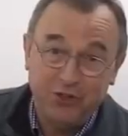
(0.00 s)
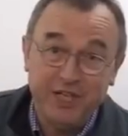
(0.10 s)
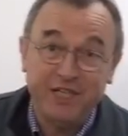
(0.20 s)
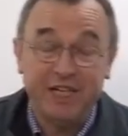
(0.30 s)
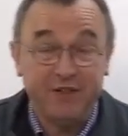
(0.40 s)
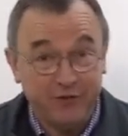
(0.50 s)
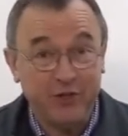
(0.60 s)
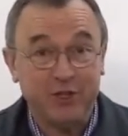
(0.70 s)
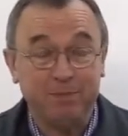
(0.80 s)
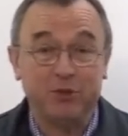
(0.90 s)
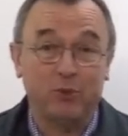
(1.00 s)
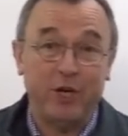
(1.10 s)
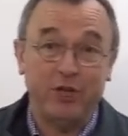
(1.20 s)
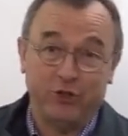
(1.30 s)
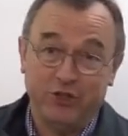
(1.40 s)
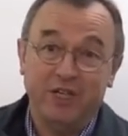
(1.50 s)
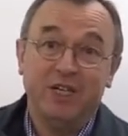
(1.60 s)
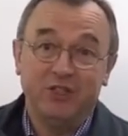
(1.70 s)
you need any further persuasion